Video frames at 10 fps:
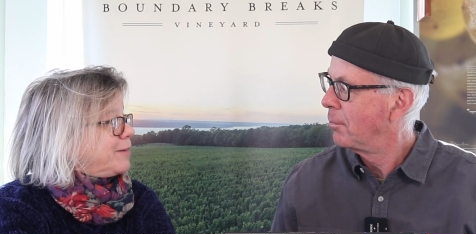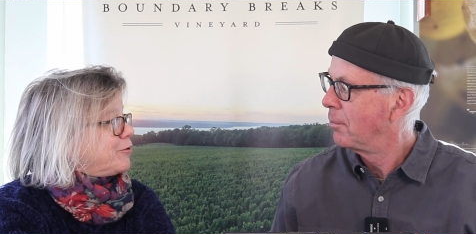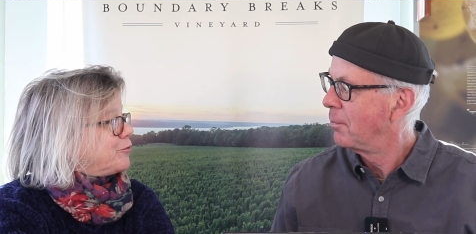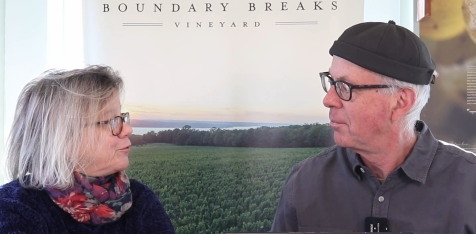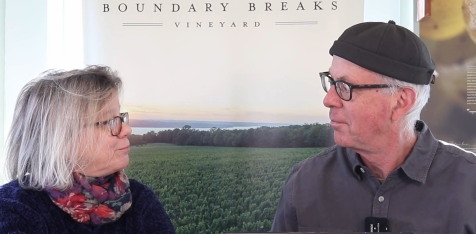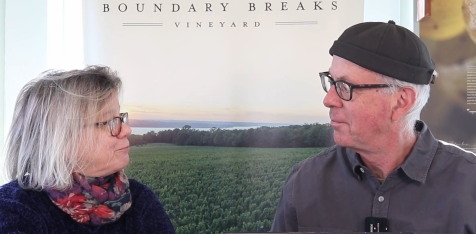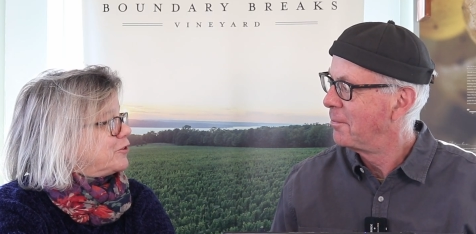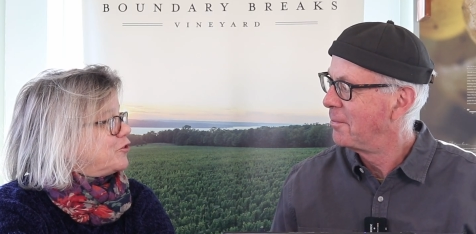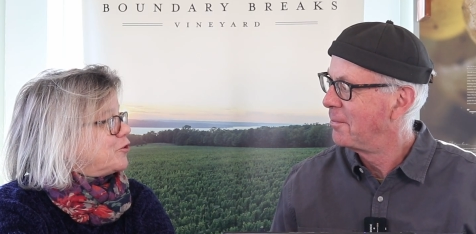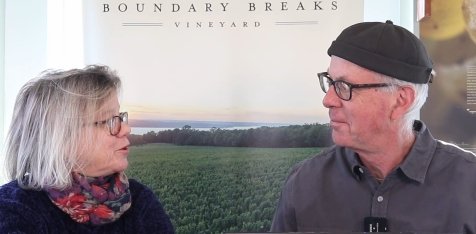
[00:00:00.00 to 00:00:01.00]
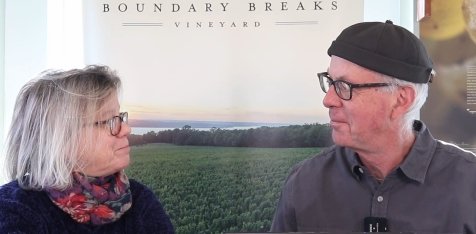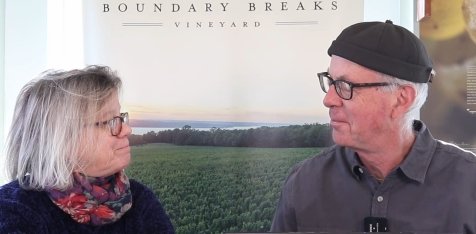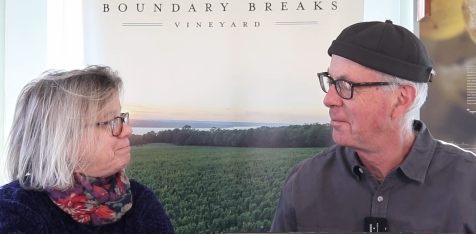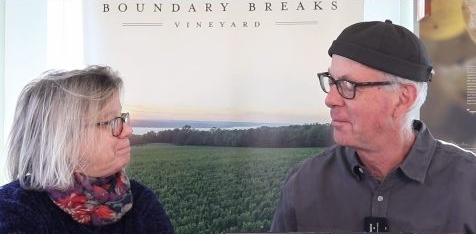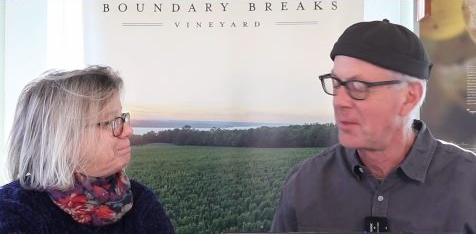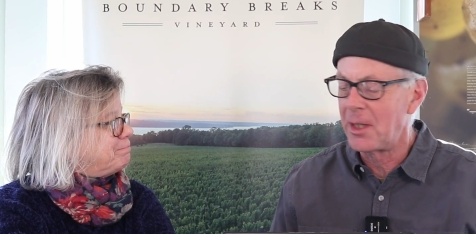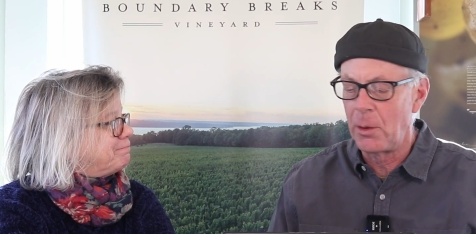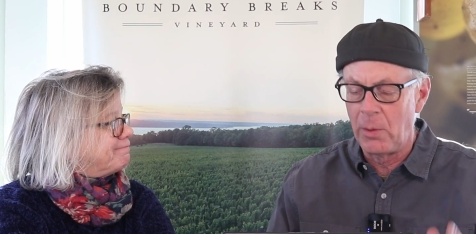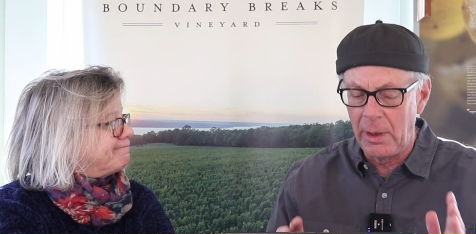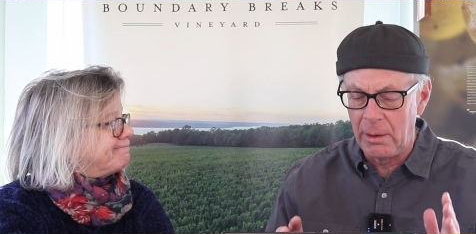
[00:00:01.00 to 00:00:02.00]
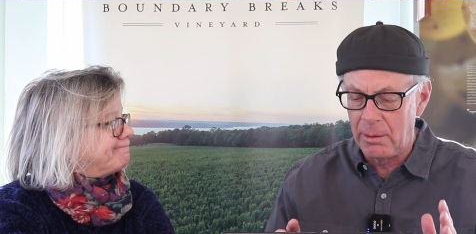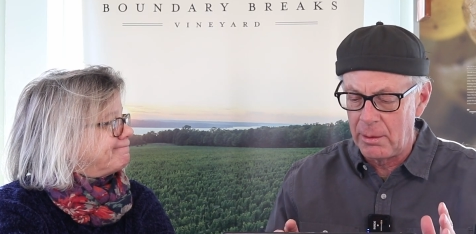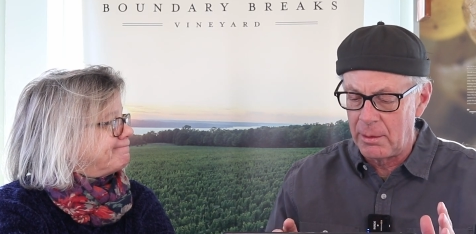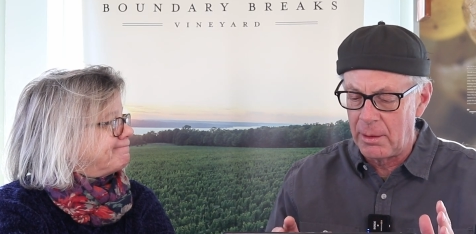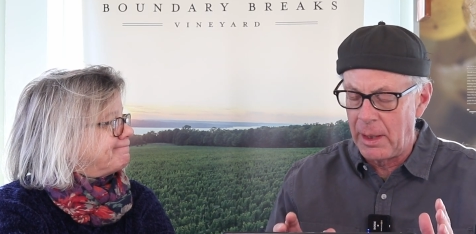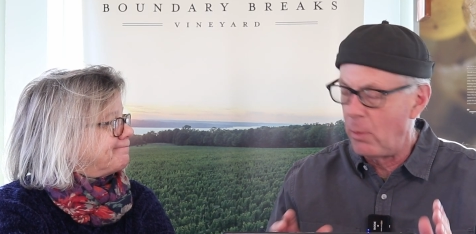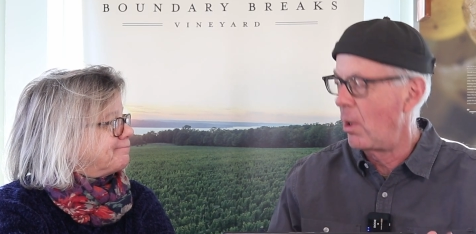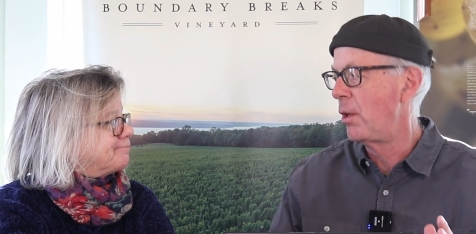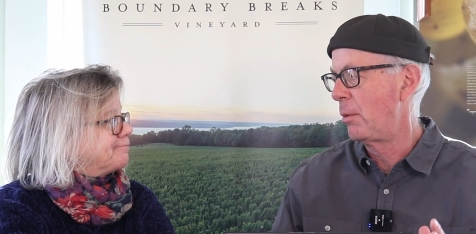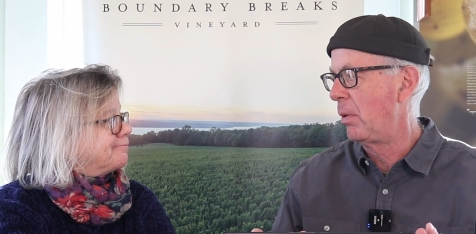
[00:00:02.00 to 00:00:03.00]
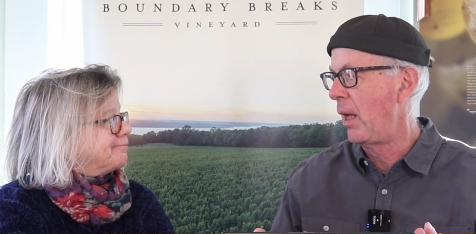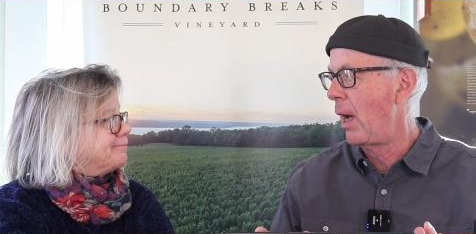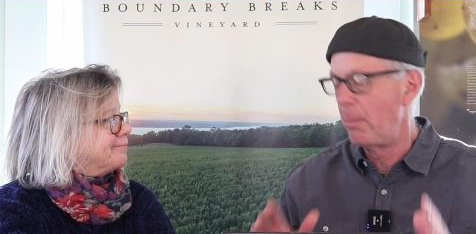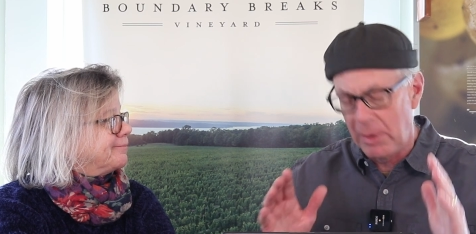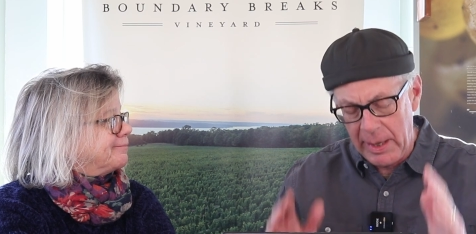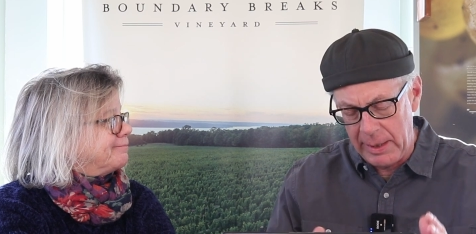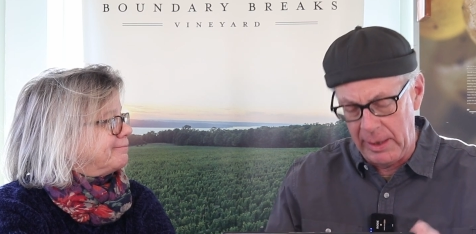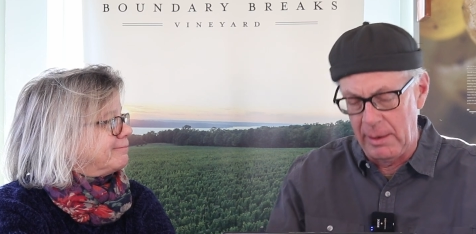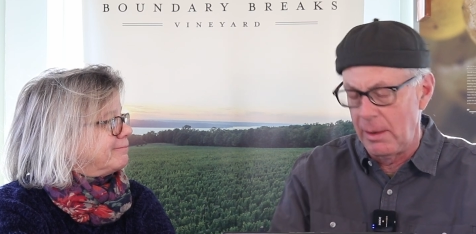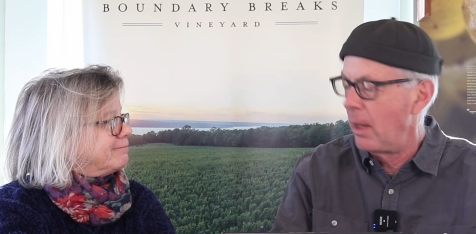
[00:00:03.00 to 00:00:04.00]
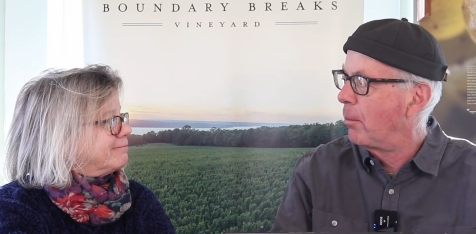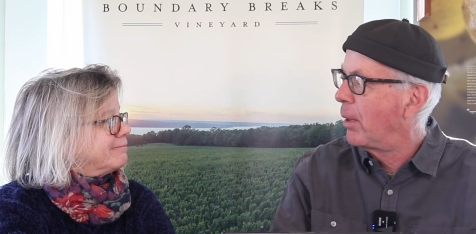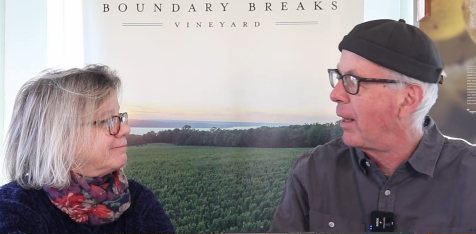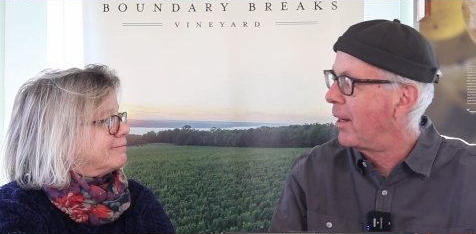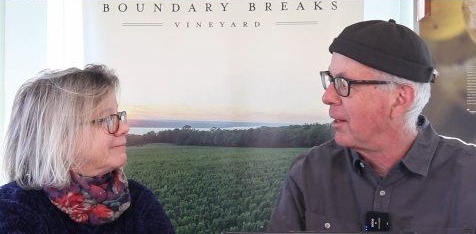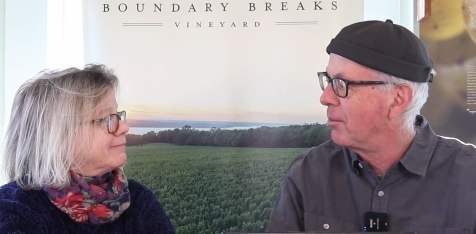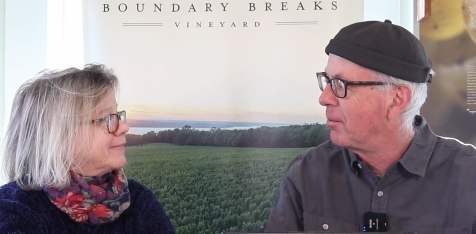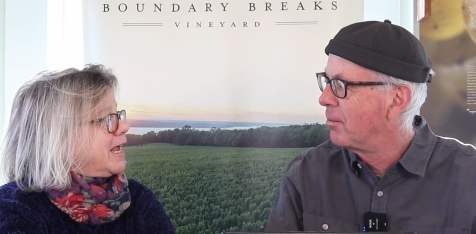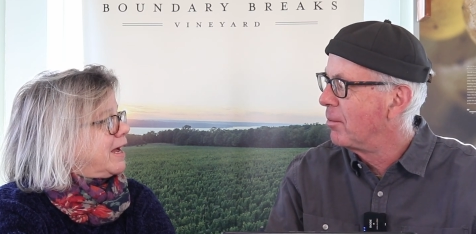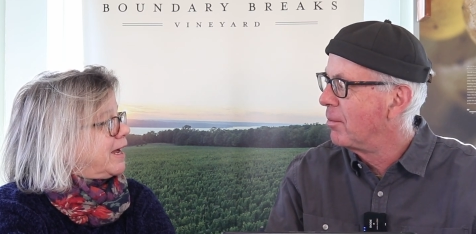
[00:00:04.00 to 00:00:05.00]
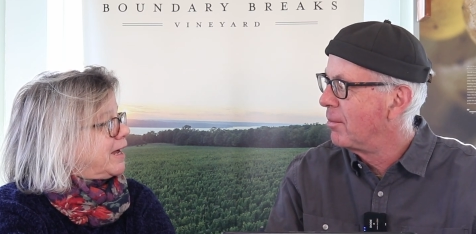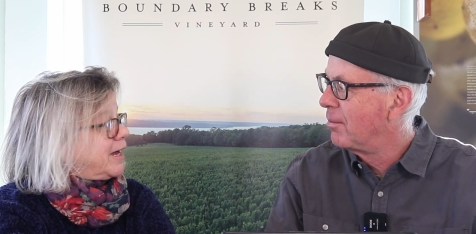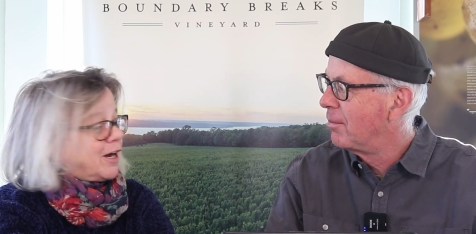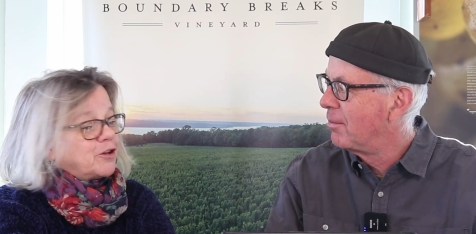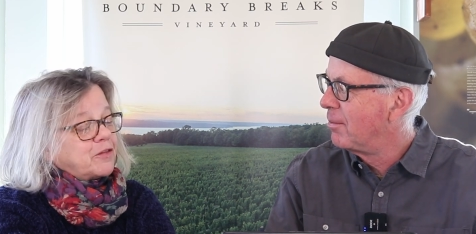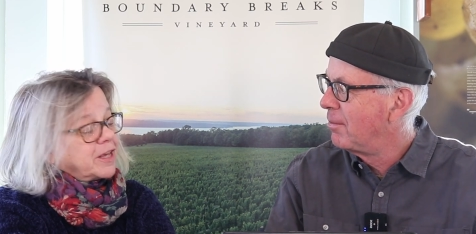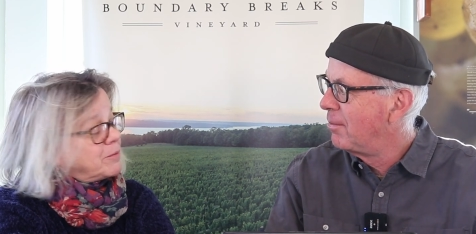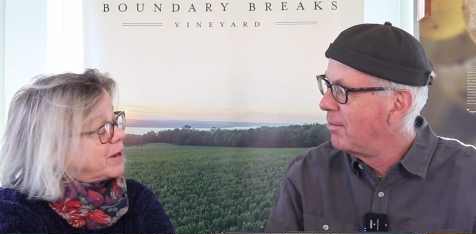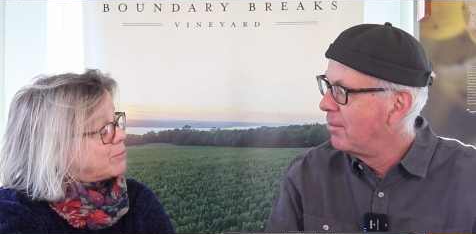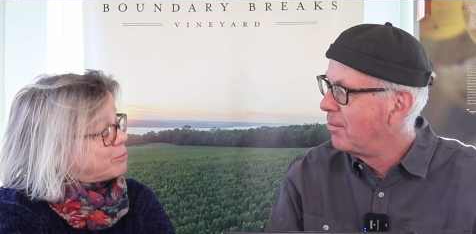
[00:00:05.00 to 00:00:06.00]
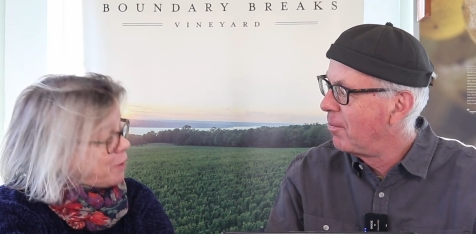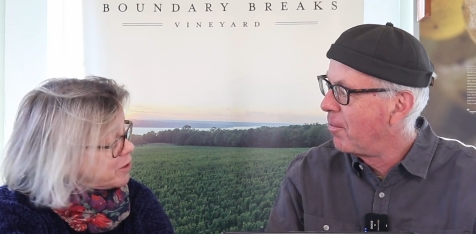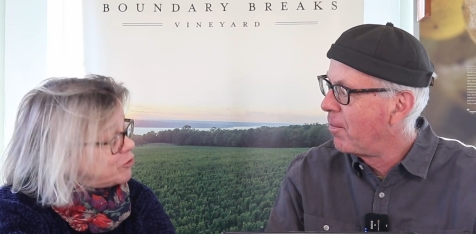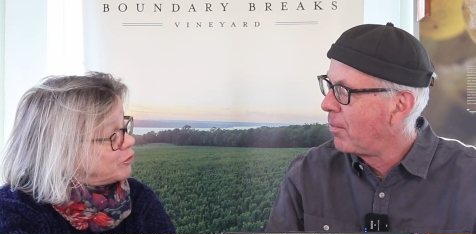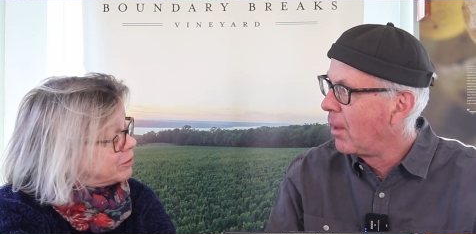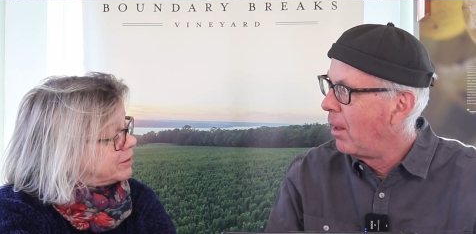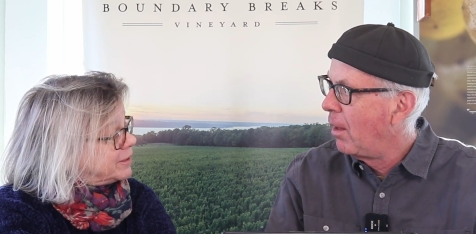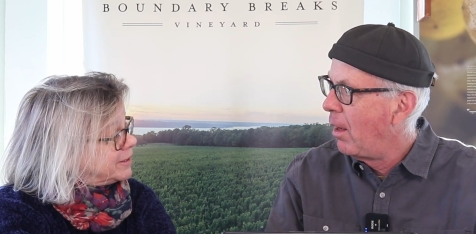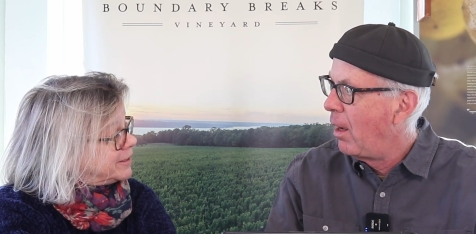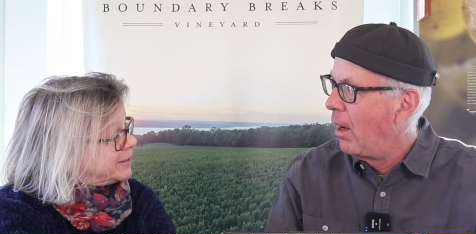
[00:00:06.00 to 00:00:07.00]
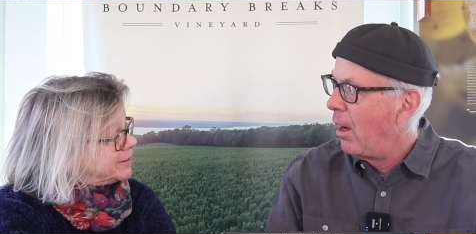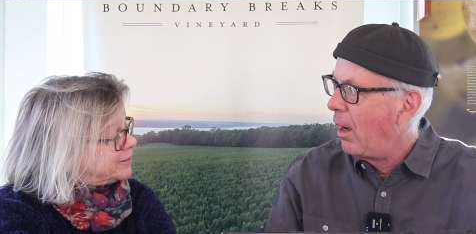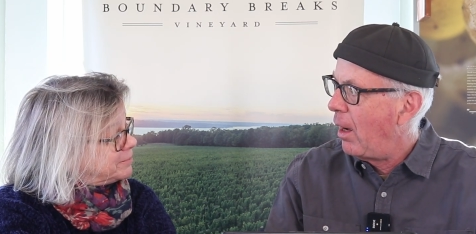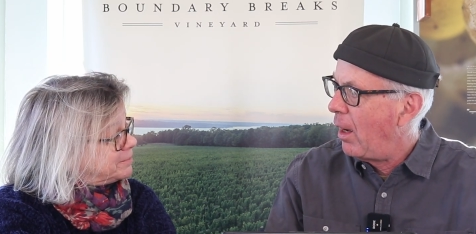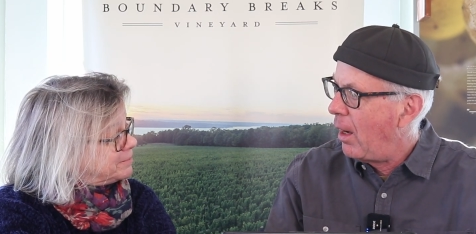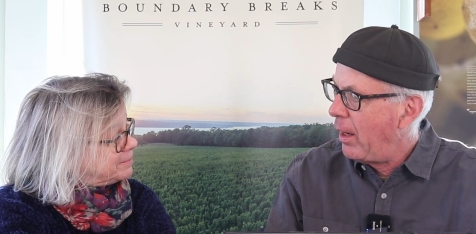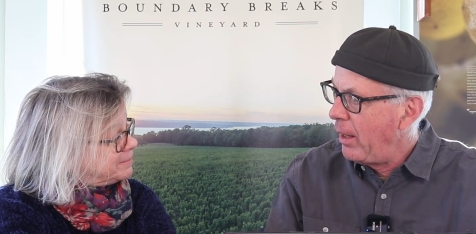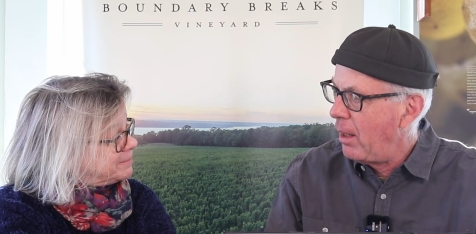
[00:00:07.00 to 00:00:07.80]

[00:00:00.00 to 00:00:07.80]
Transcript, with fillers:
Speaker 1: Hey, Bruce, what you doing?
Speaker 2: Well, I was pla I'm planning. I'm planning.
Speaker 1: Are you thinking about brunch?
Speaker 2: I